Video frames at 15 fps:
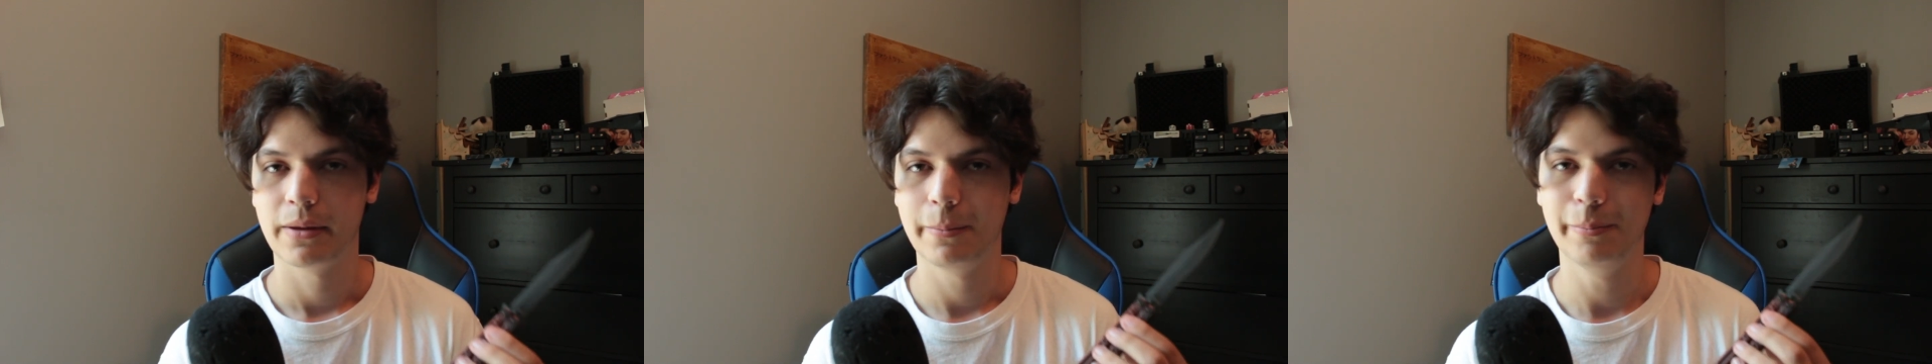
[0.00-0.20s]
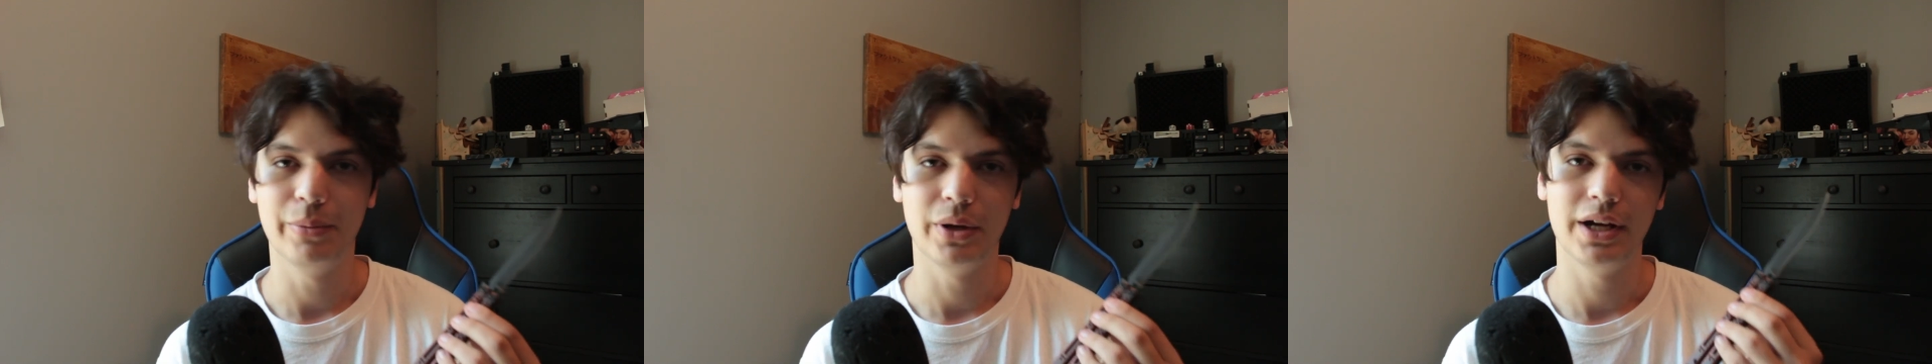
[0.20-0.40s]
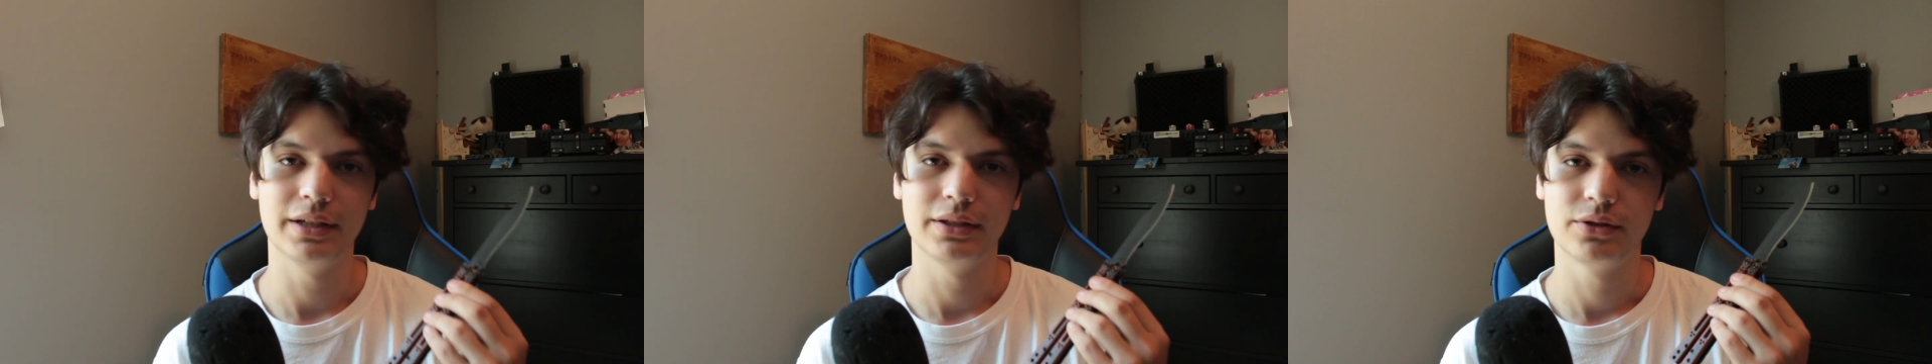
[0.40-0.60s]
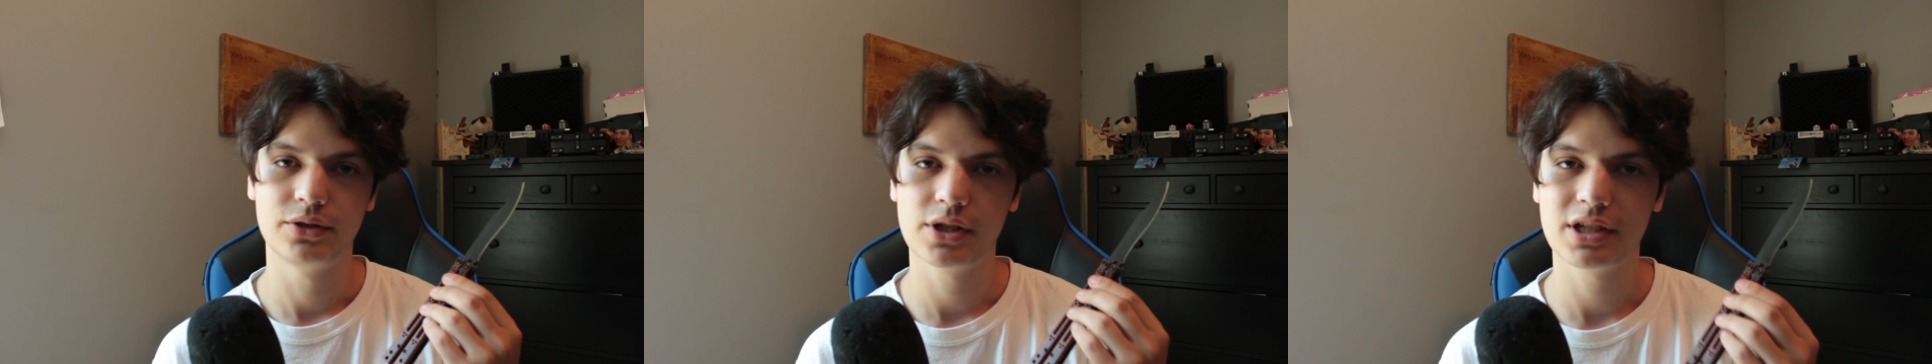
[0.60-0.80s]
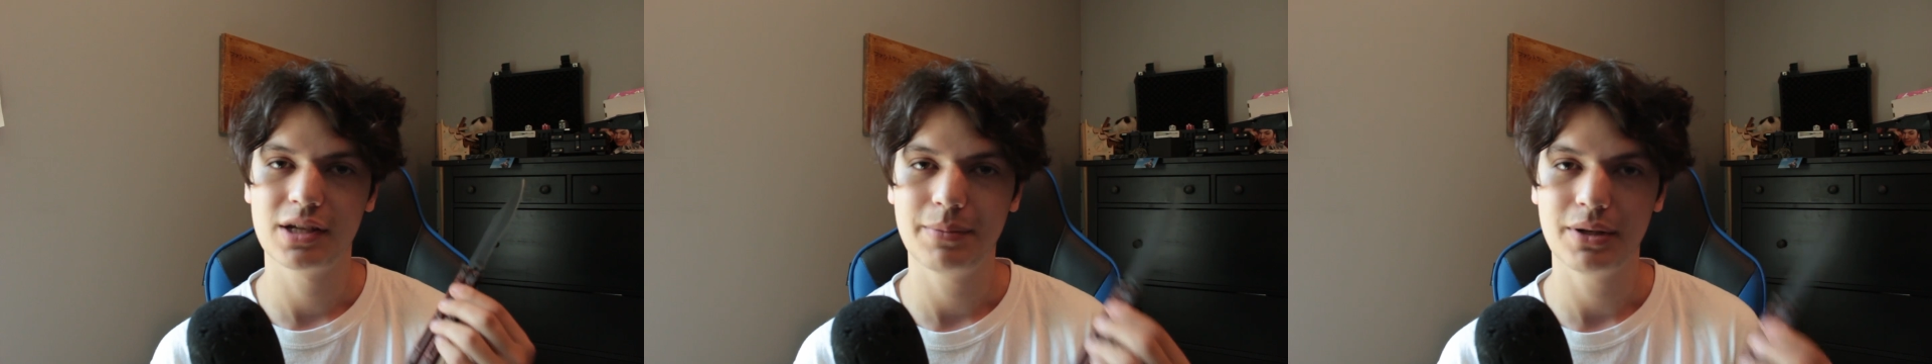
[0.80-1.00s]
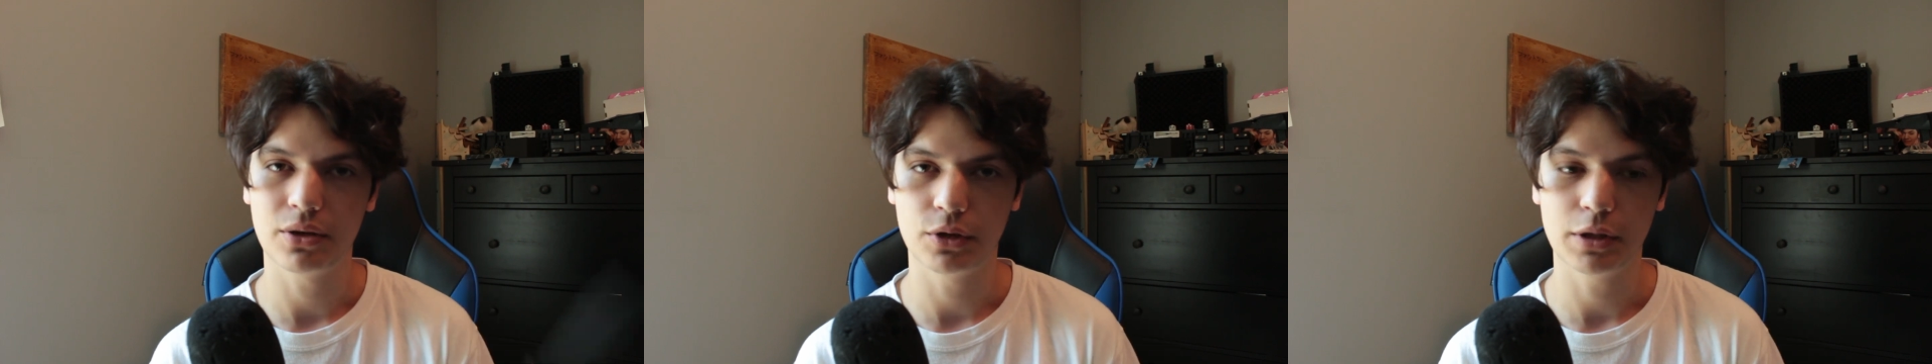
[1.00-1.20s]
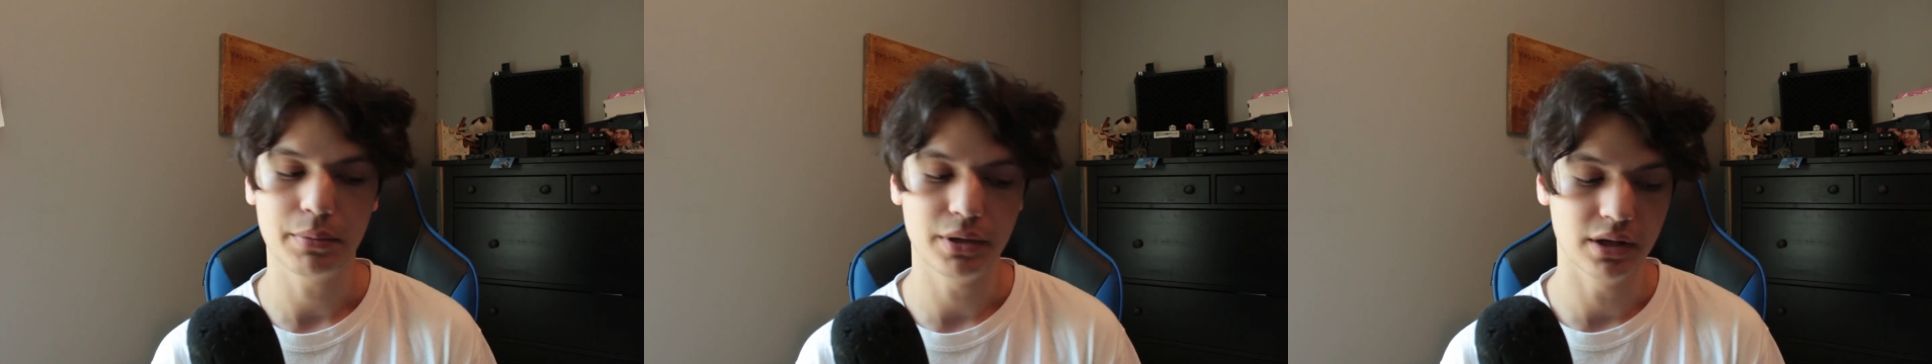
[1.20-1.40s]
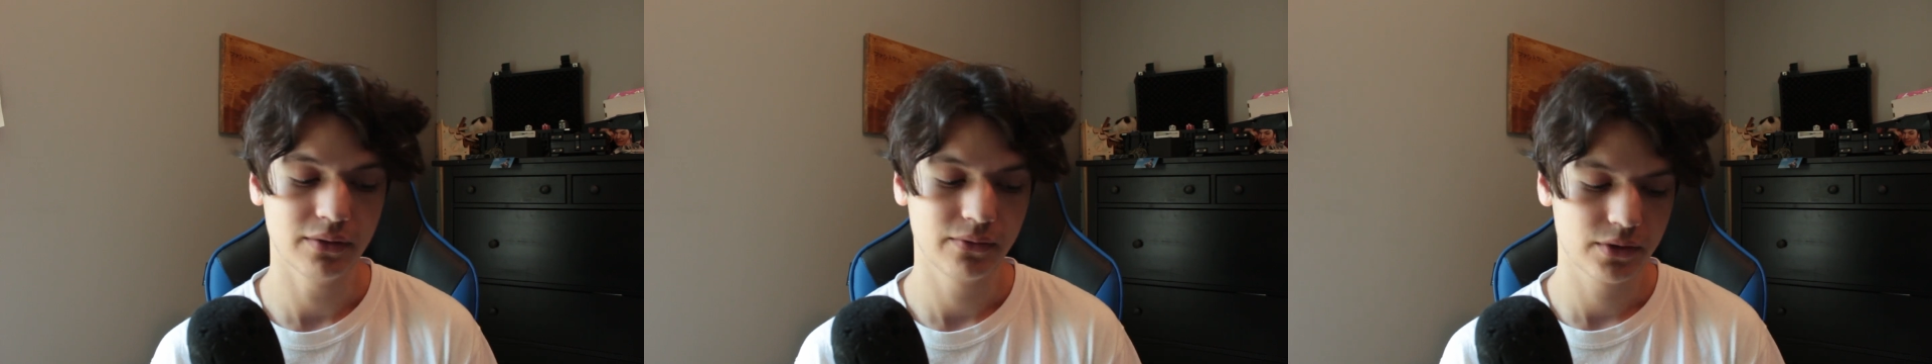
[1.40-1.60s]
but just a bit grippier.